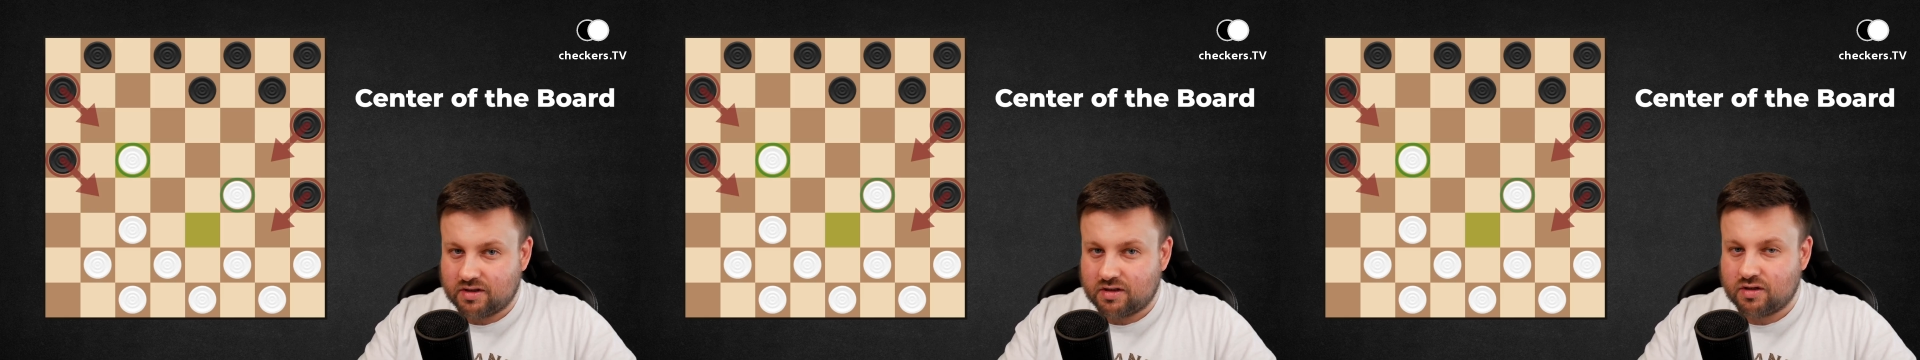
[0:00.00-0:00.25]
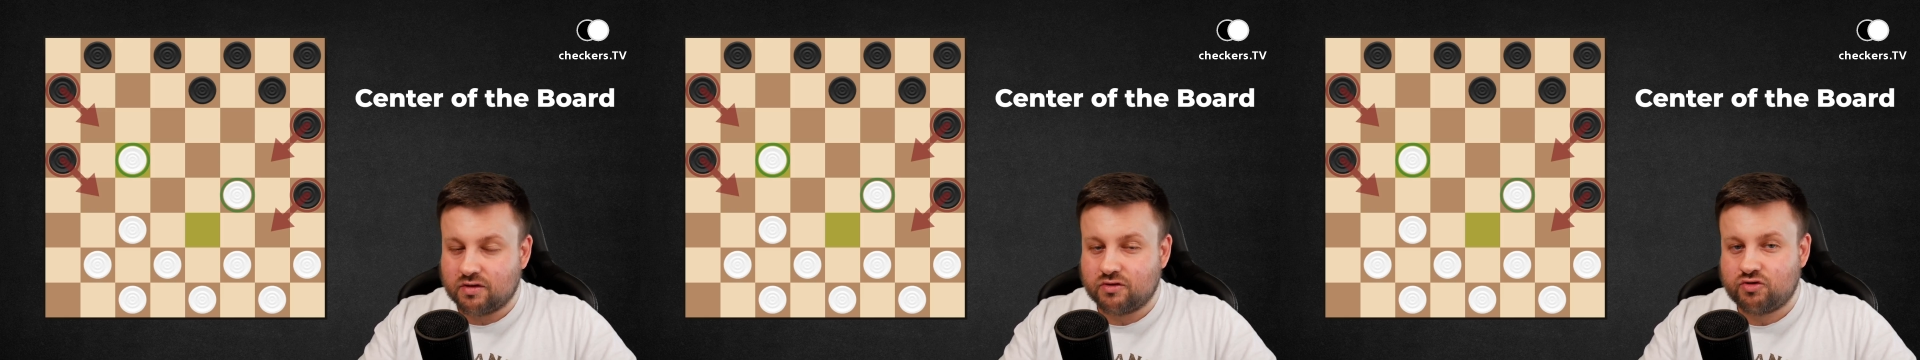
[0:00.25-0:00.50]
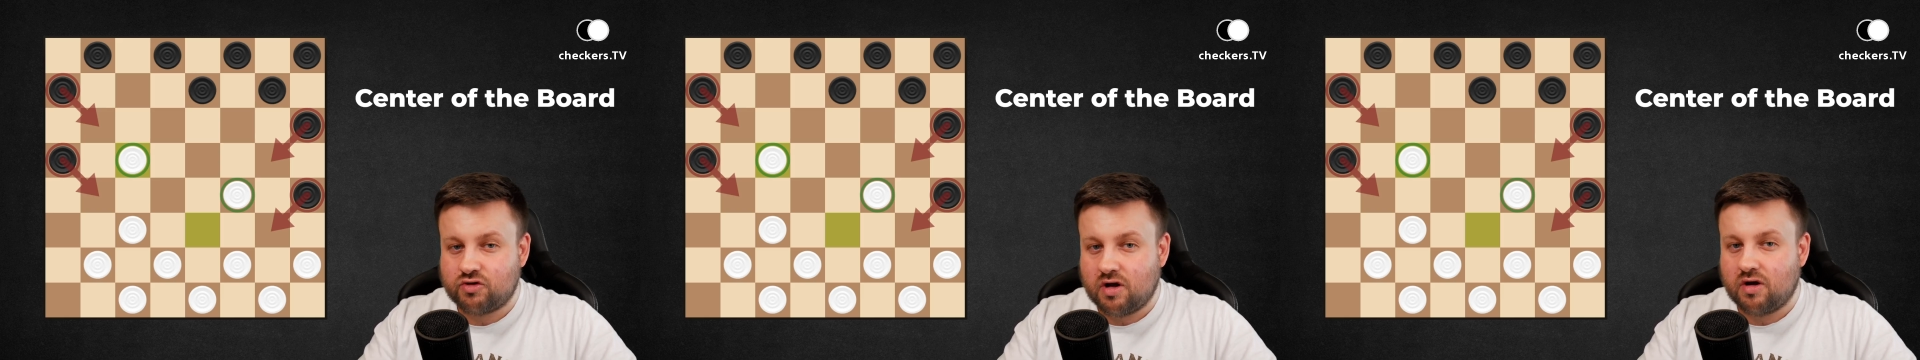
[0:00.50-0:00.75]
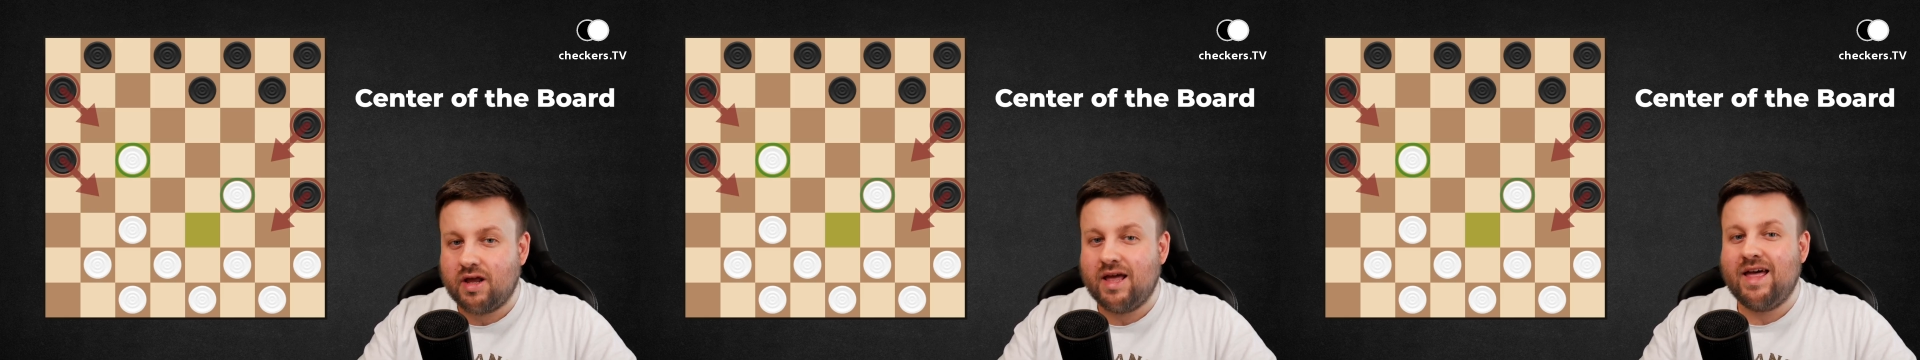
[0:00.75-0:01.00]

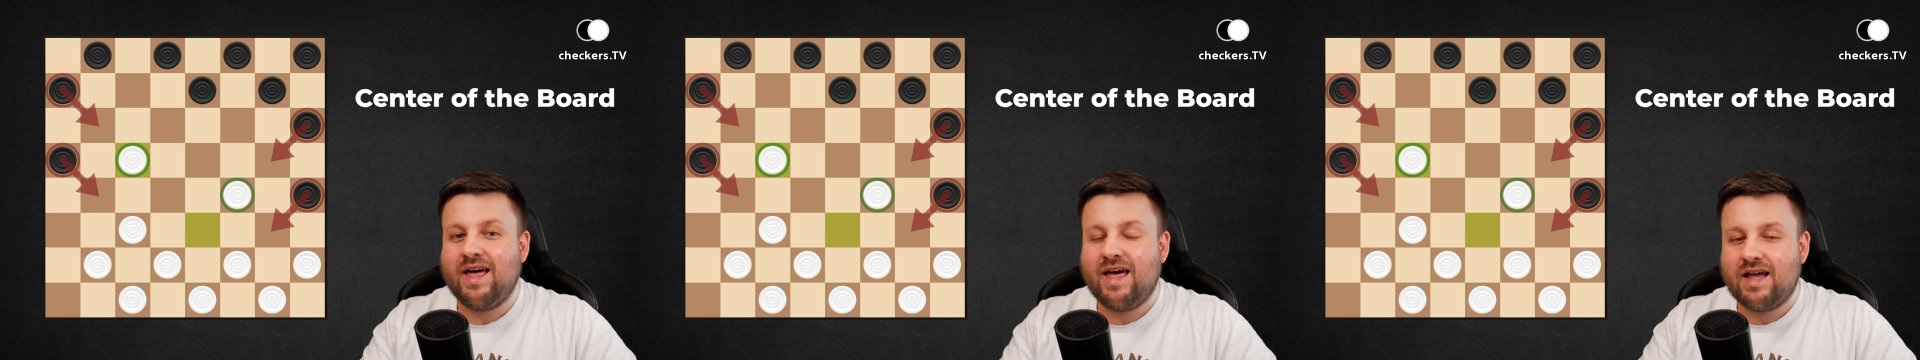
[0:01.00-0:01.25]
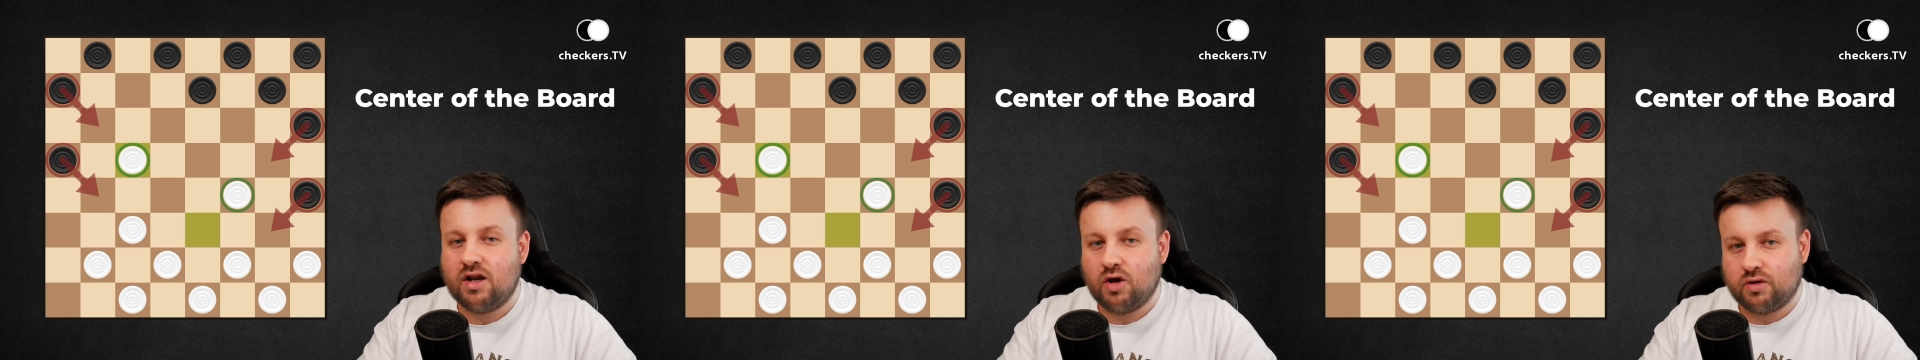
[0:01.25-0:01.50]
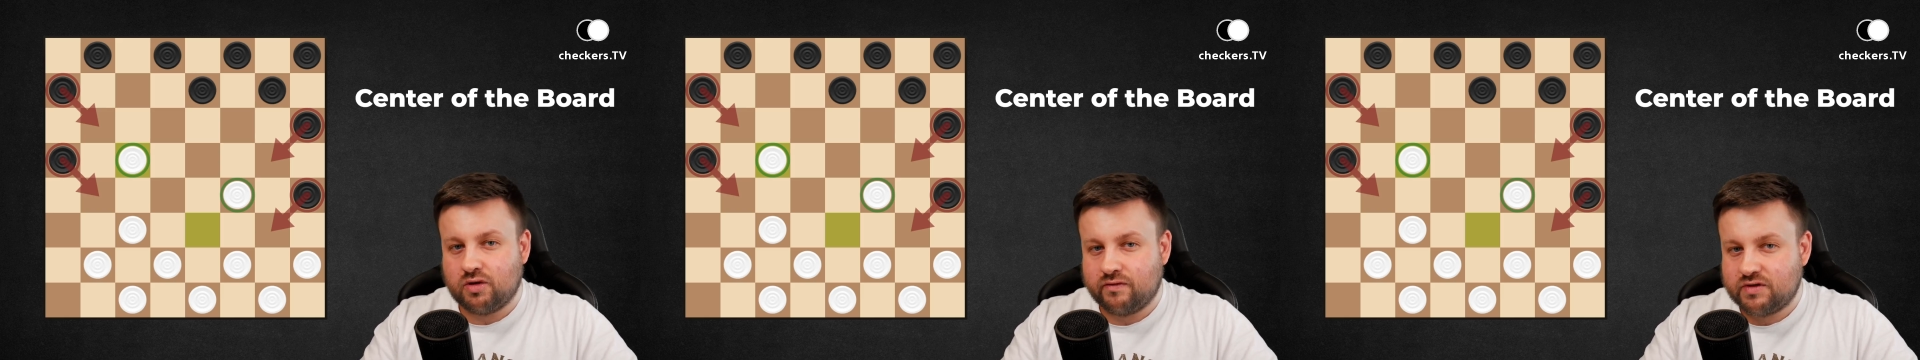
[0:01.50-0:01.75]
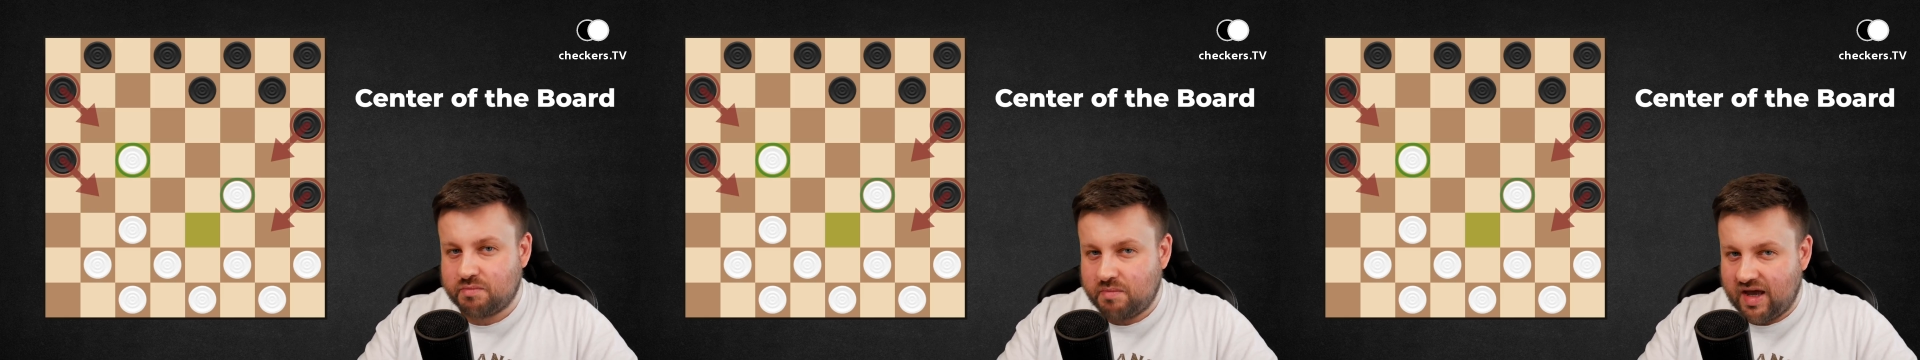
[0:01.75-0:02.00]
control a lot of
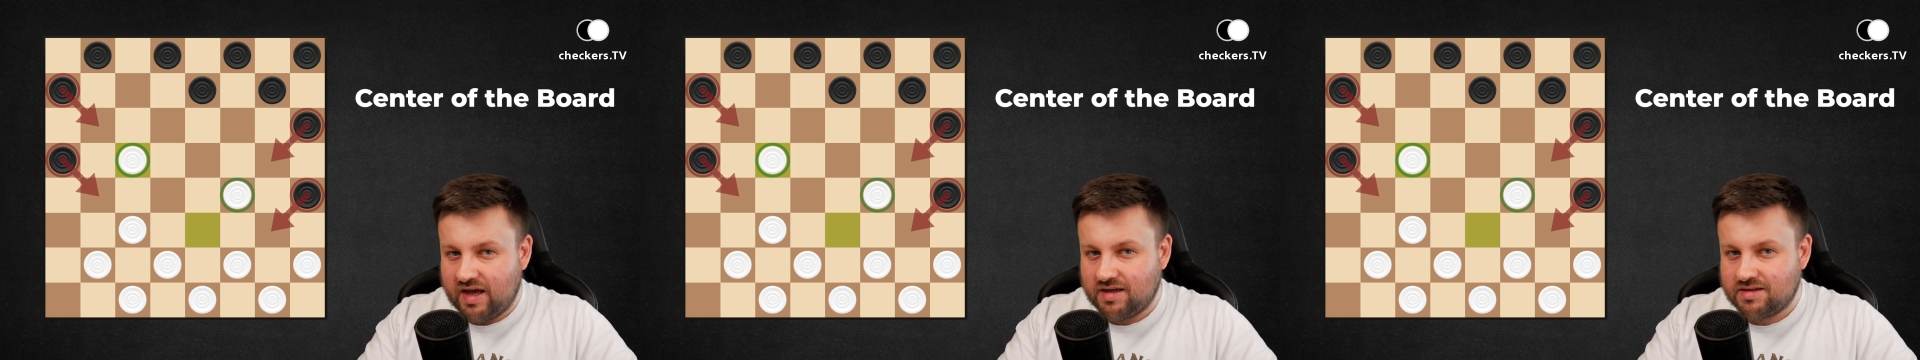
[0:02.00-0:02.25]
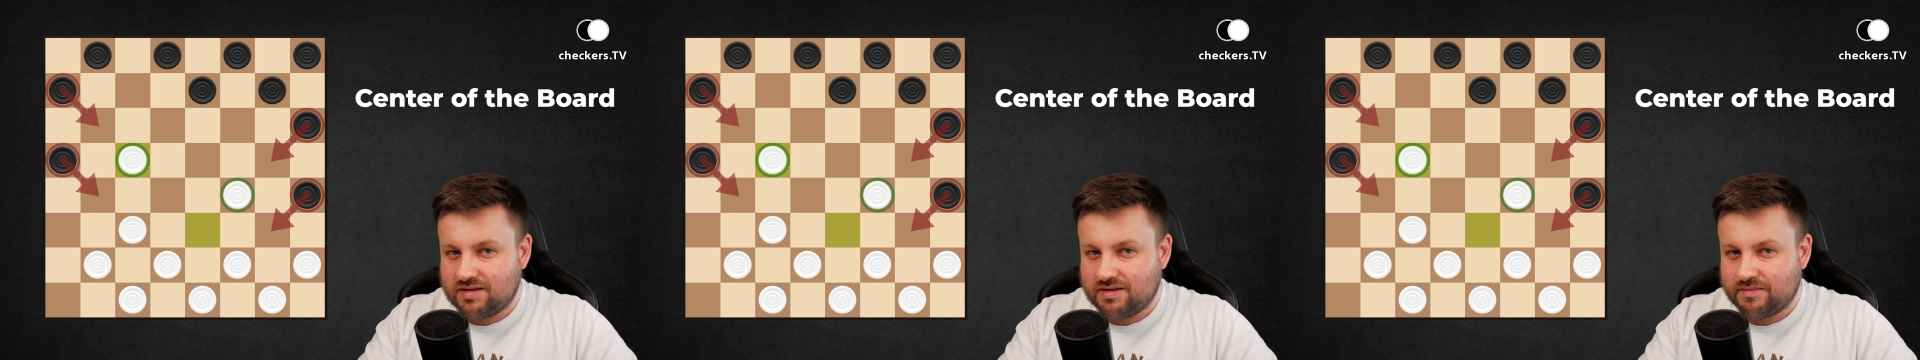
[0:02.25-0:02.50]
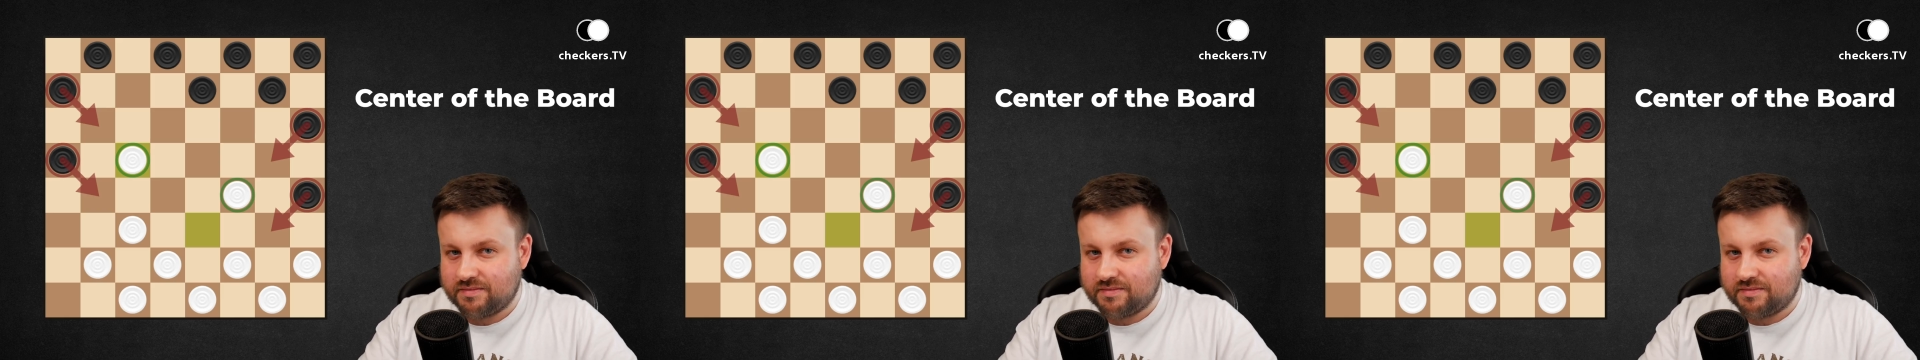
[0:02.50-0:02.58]
space.